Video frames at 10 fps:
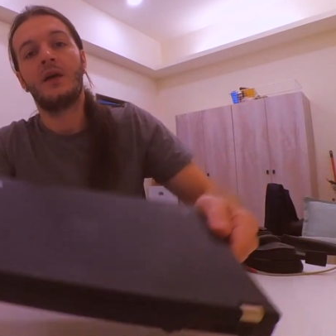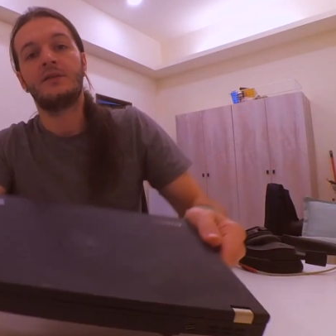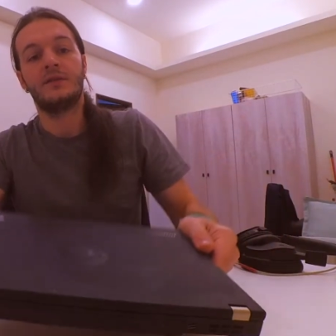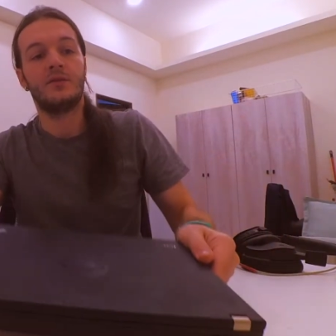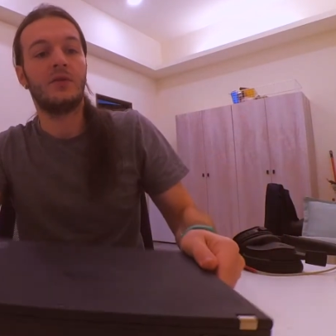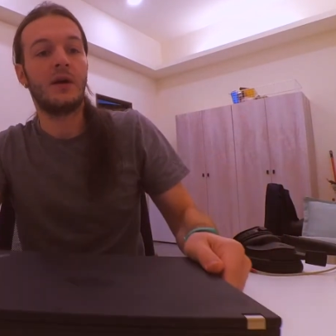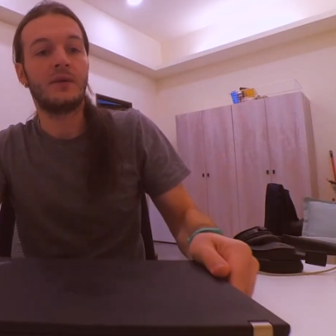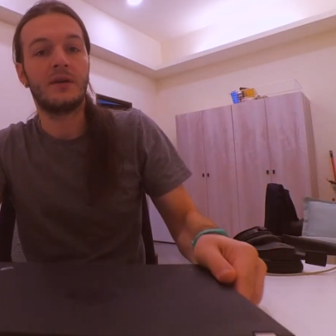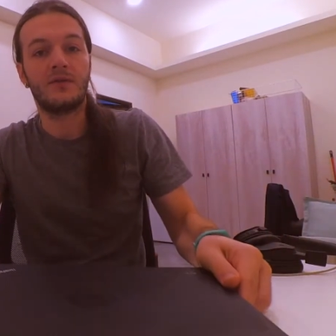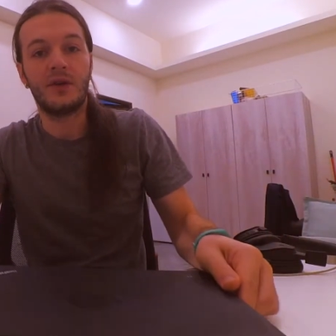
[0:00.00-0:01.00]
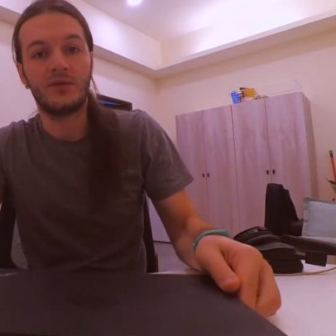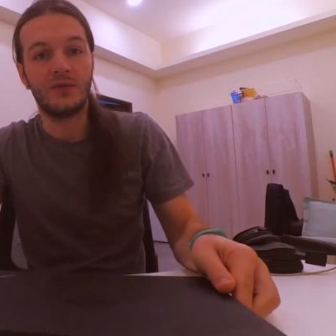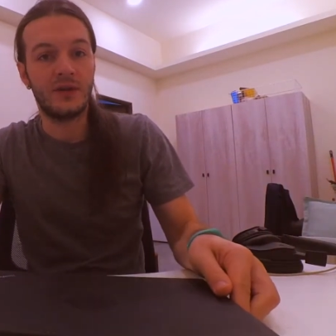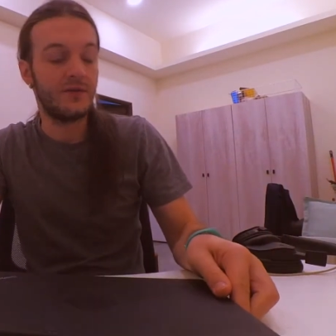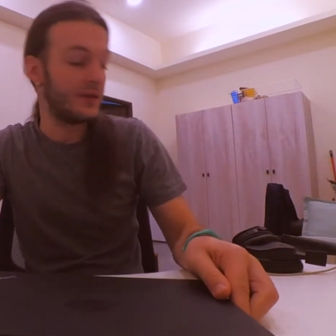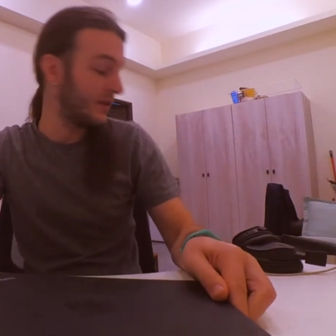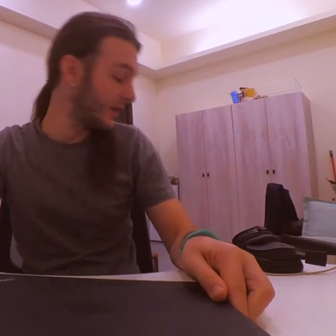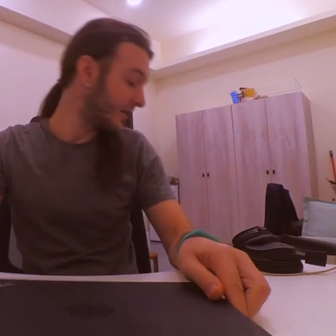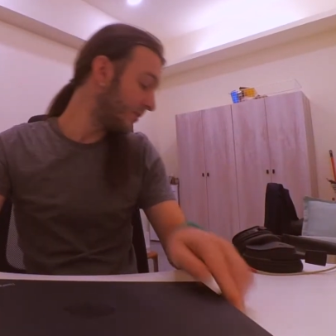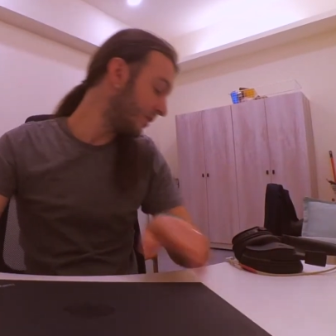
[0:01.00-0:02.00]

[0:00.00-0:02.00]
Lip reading: So I'm gonna try to give it a bit